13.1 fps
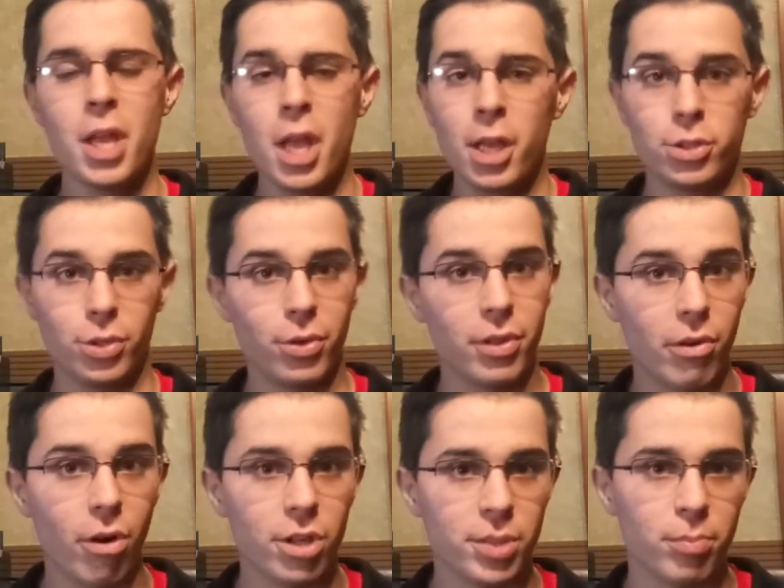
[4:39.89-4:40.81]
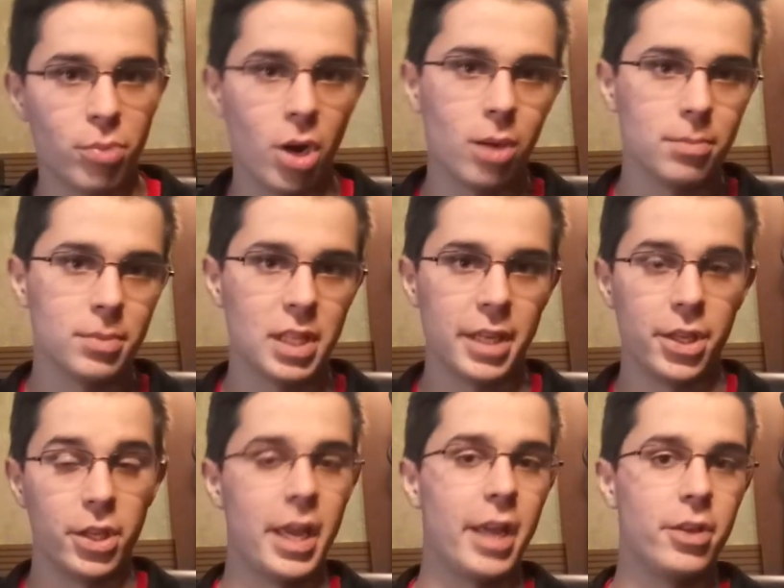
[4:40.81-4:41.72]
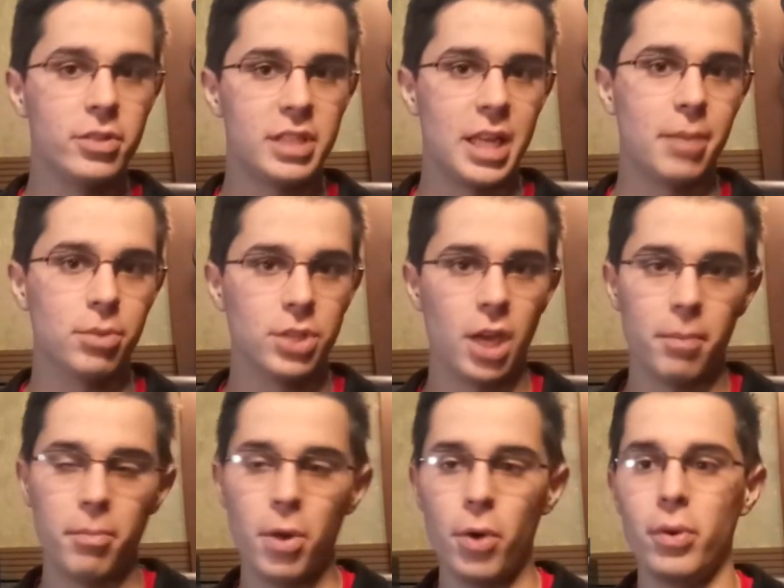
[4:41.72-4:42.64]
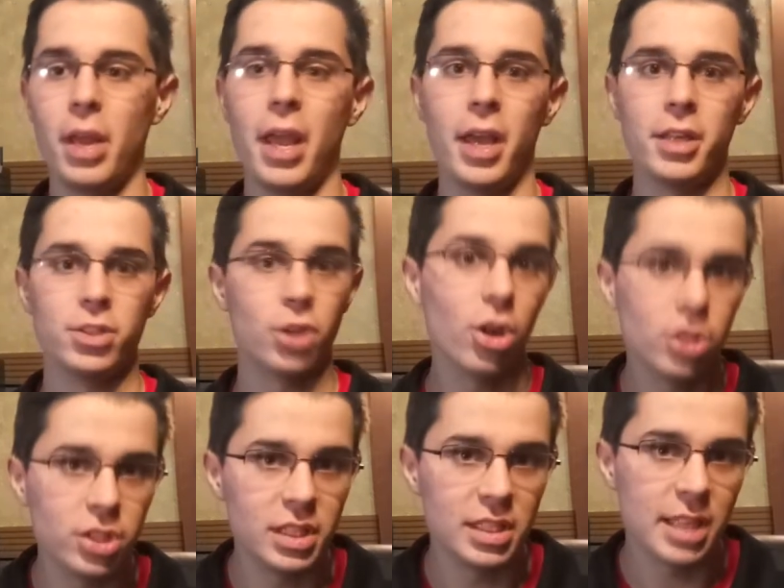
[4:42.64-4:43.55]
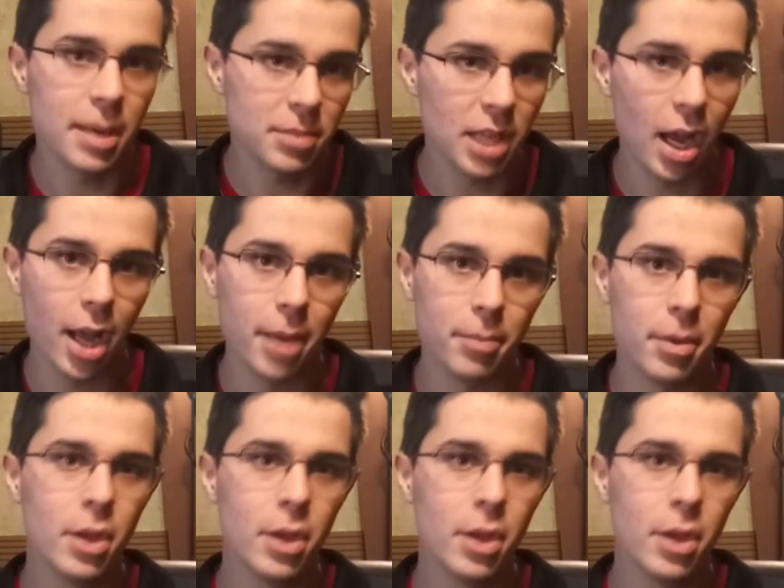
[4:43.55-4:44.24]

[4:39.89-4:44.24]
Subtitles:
Sure, there are some problems, like you can't use tabletop mode and charge at the same time,